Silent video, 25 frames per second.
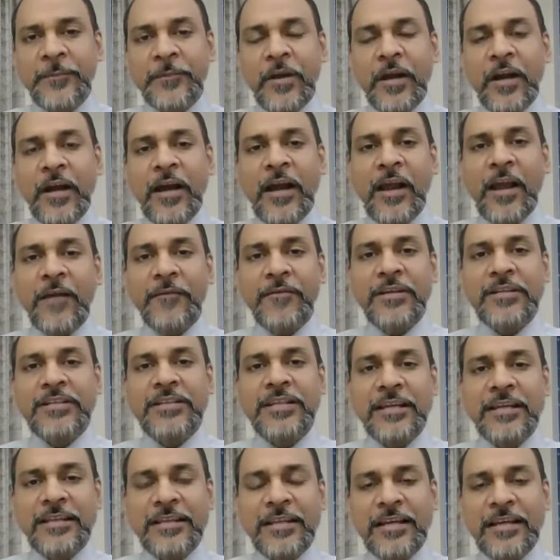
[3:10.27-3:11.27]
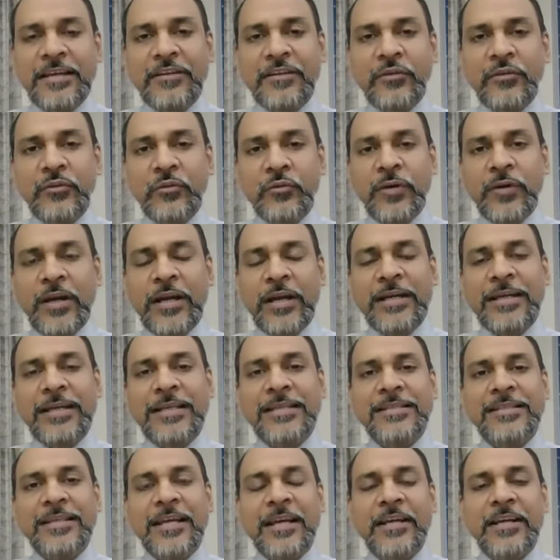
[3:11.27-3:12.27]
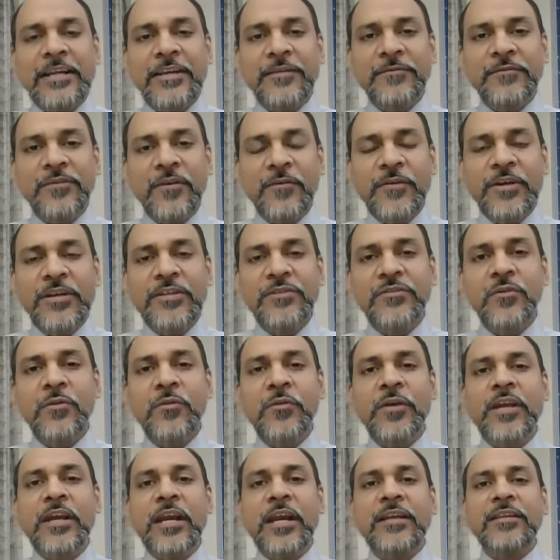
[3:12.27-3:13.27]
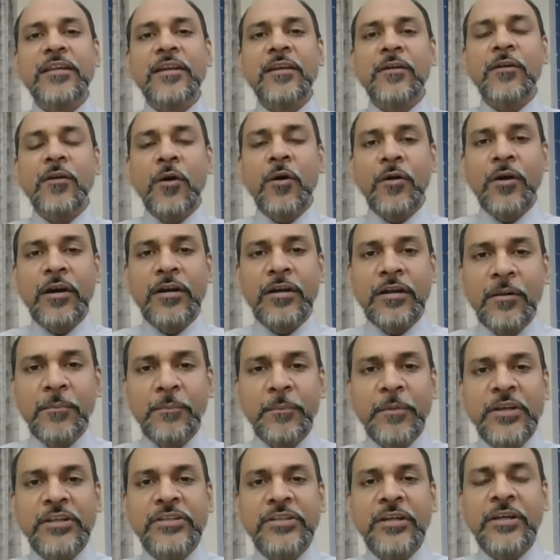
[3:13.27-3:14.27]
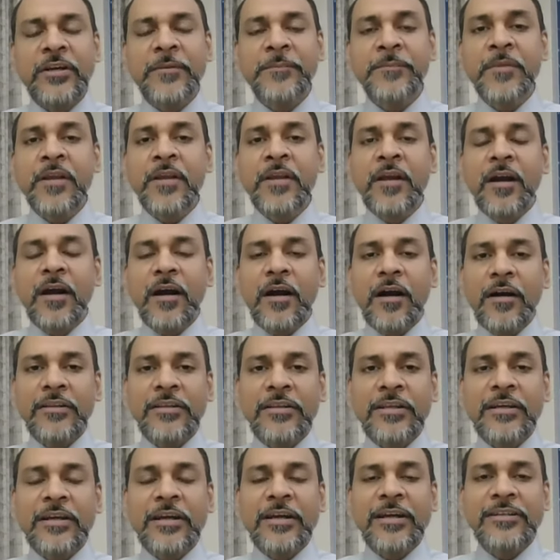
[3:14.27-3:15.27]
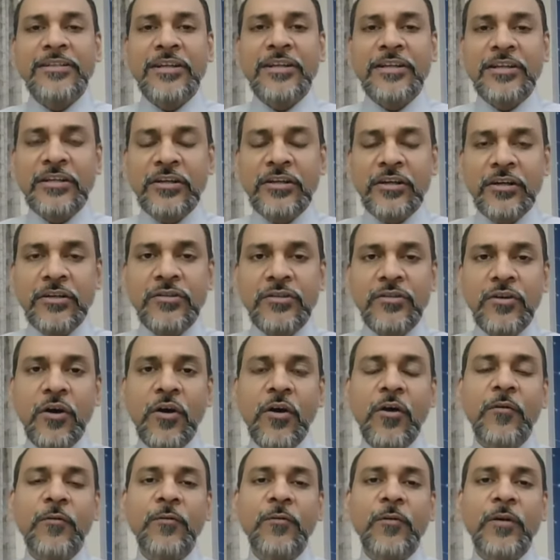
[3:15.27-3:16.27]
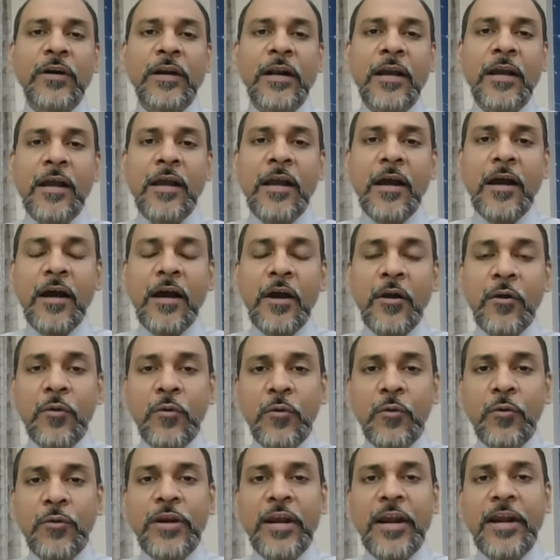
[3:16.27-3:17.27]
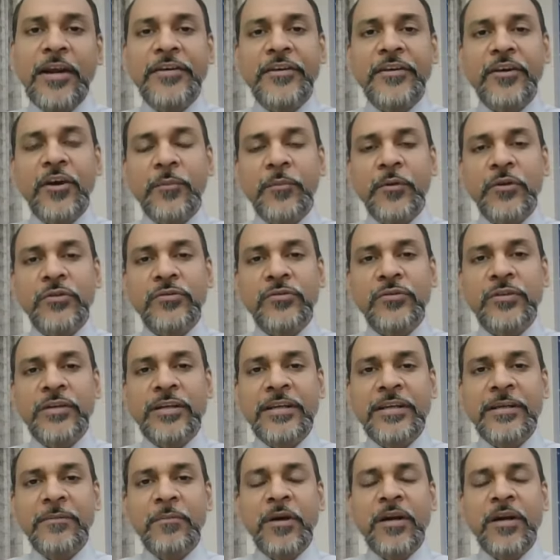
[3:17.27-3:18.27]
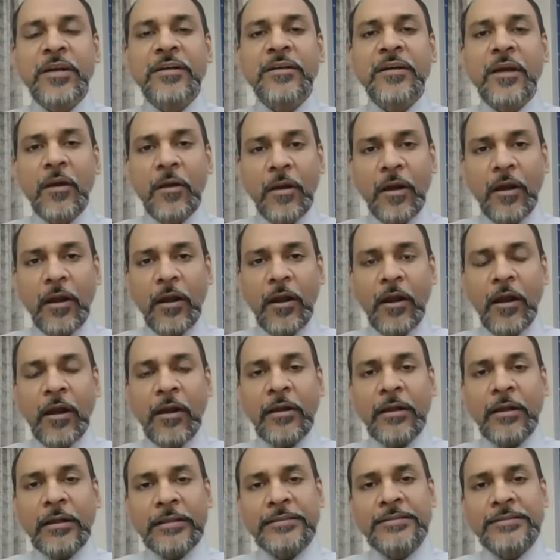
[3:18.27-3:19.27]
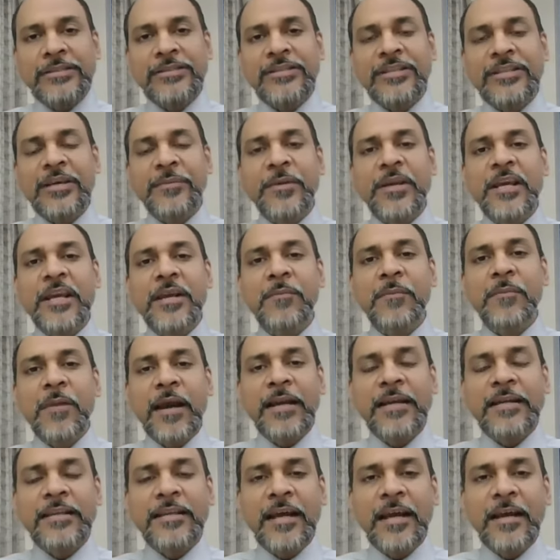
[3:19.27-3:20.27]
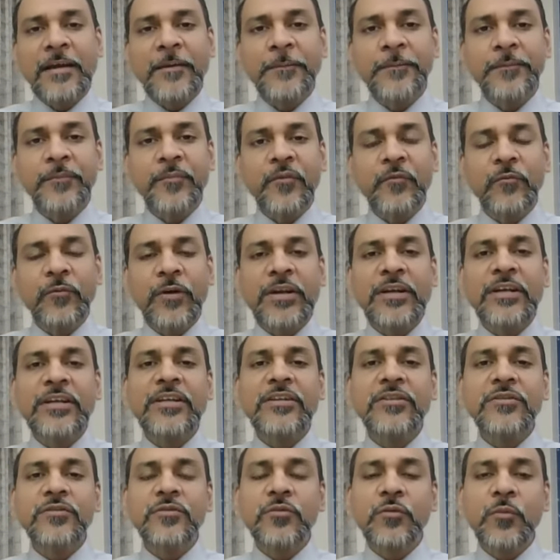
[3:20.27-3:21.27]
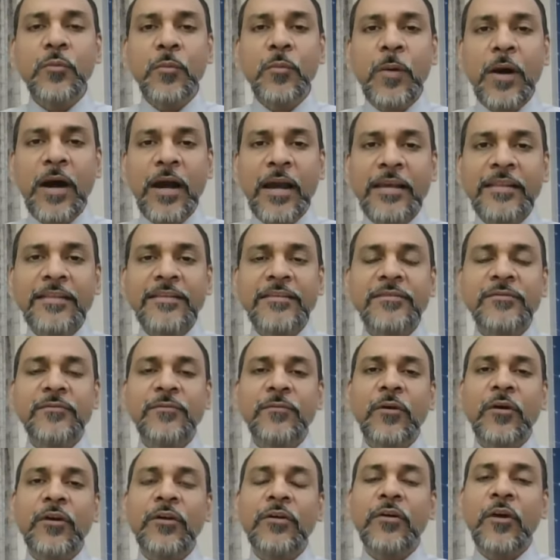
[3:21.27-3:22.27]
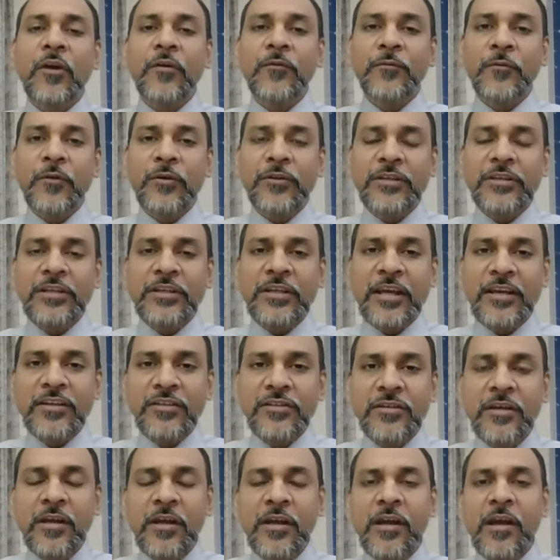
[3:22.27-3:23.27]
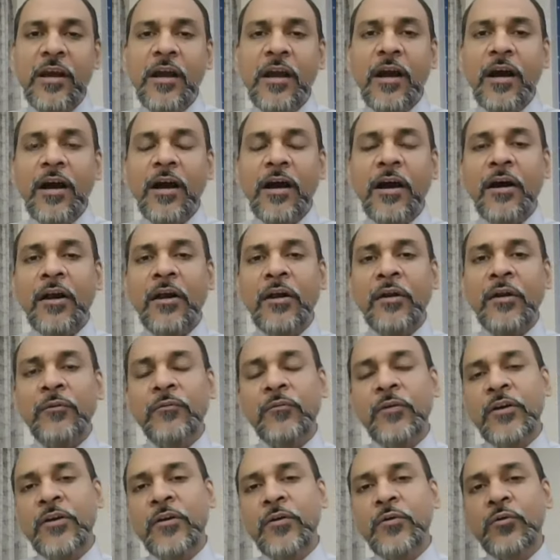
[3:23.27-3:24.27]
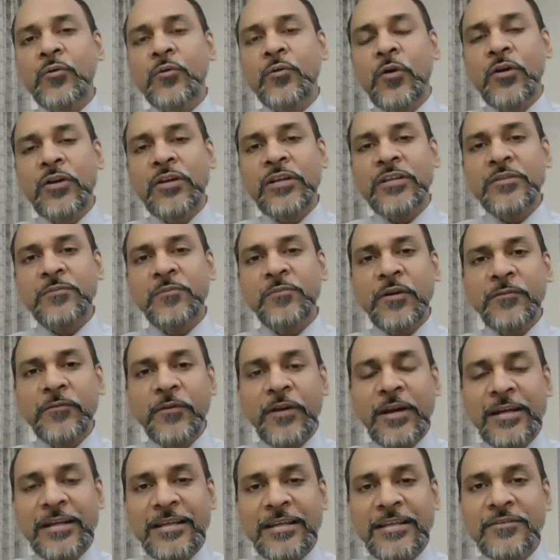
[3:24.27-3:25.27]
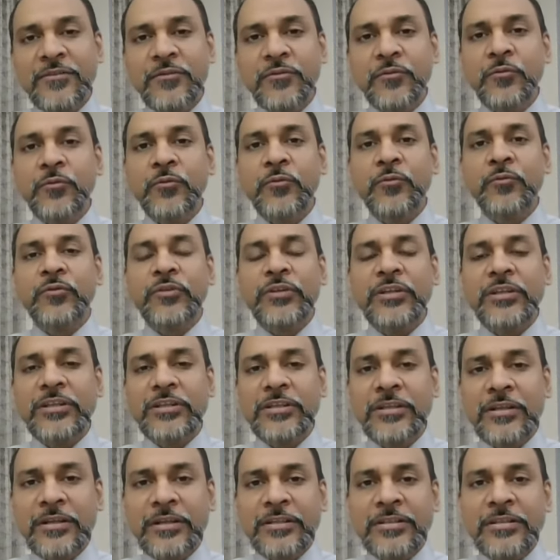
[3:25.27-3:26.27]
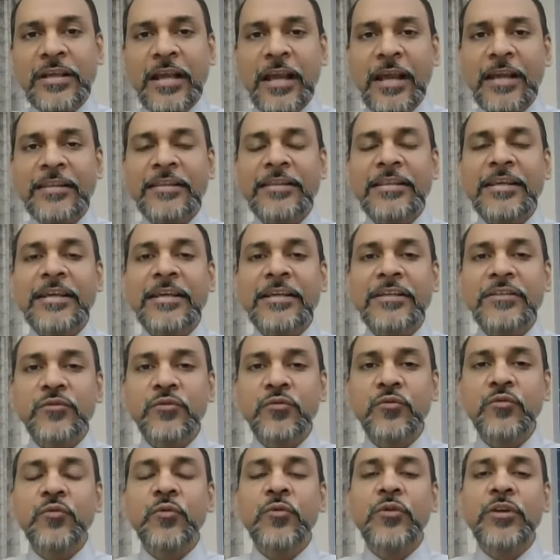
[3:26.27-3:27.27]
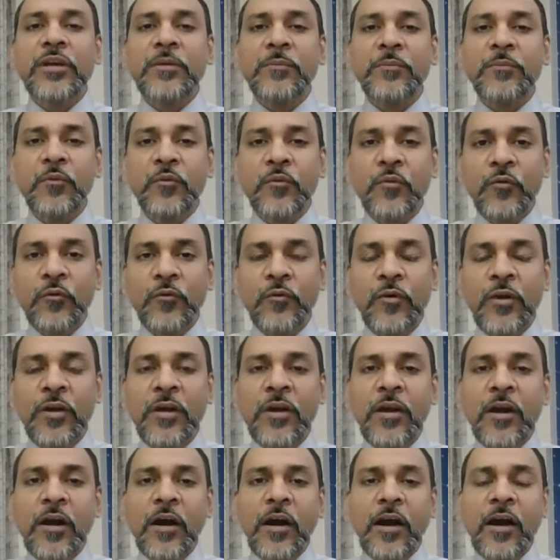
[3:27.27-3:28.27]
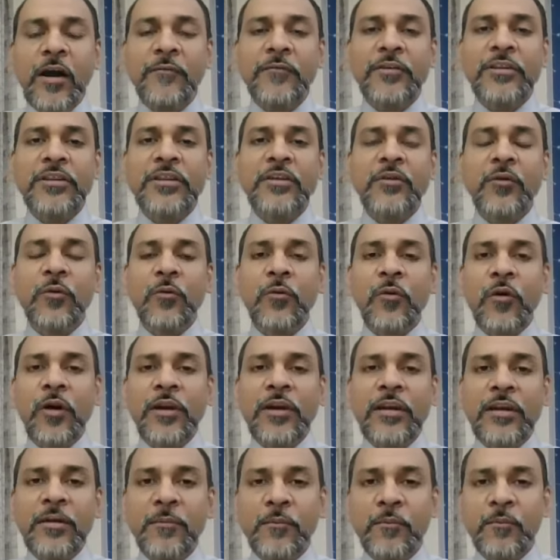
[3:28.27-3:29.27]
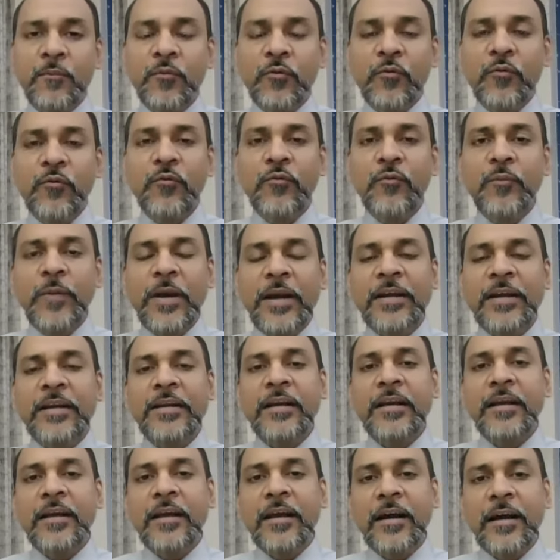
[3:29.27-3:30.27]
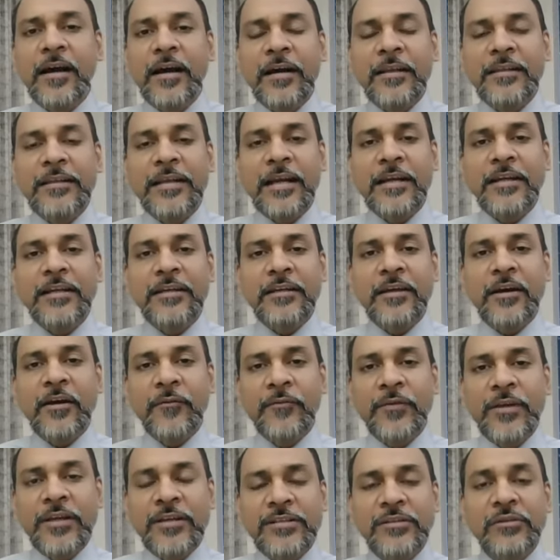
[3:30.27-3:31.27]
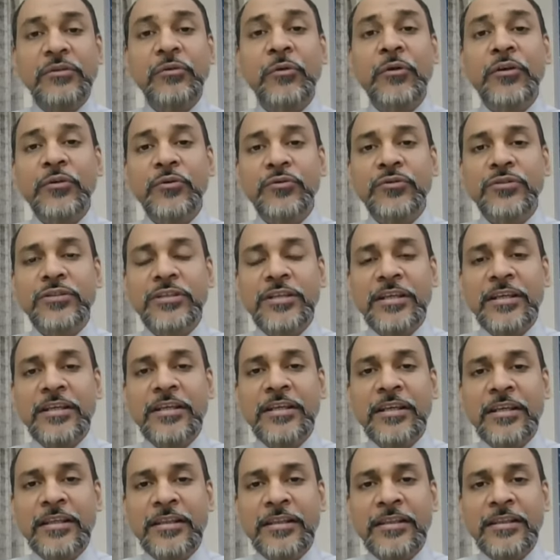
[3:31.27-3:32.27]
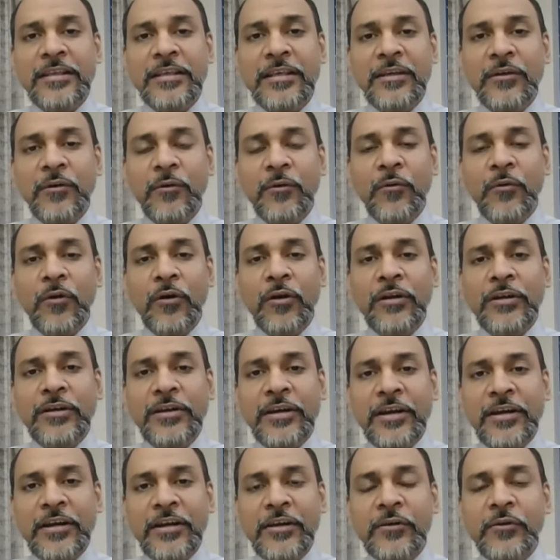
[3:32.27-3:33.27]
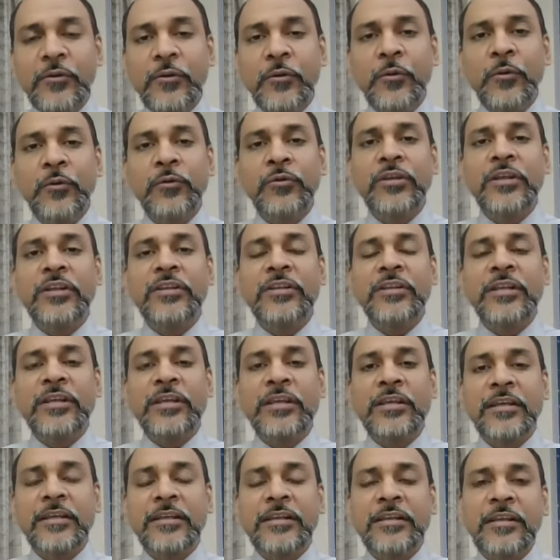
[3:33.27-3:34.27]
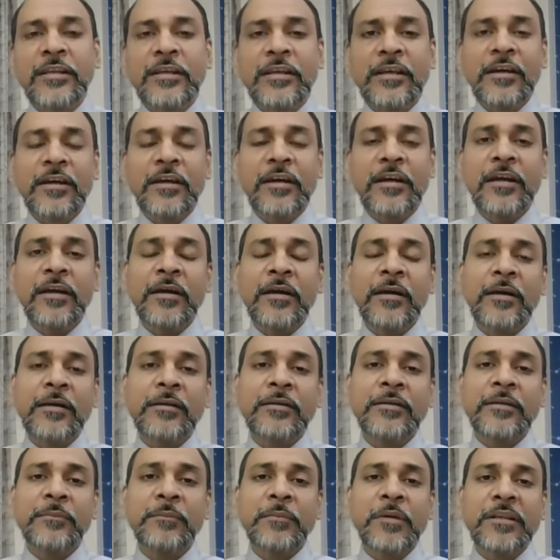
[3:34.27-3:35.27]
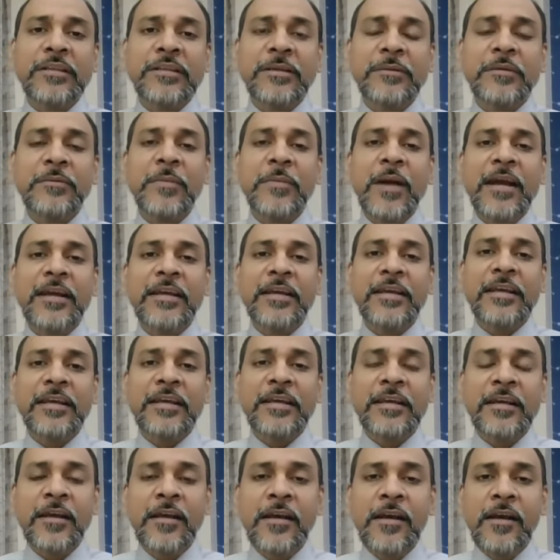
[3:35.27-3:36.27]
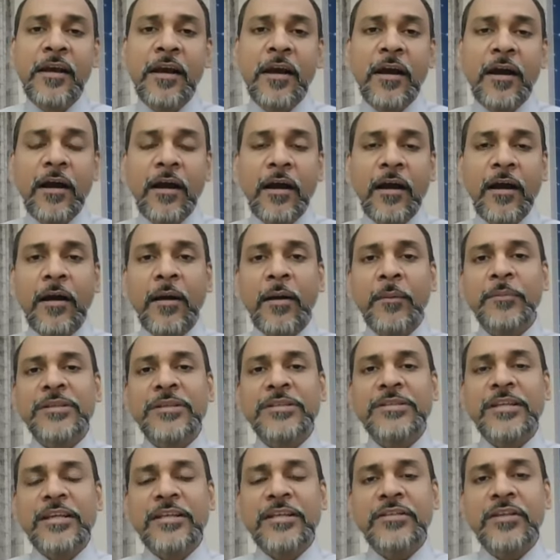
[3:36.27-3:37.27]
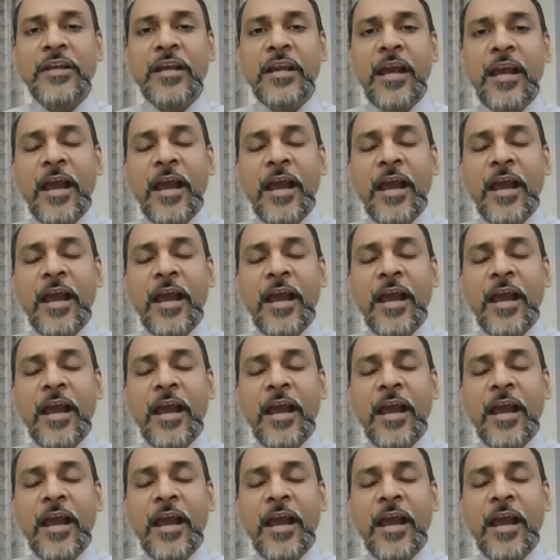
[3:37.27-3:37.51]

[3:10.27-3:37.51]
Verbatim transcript: Uh, having said that, you rightly said, if someone is looking at the longer-term picture, uh, the correction does offer a good entry opportunity, but just keeping in mind that one needs to buy this for not for the next uh, one or two quarters, but for at least two to three years. And things should improve uh, with the overall improvement uh, that uh, we are going to see in the overall credit growth in the in the uh, the, the, the, banking uh, business.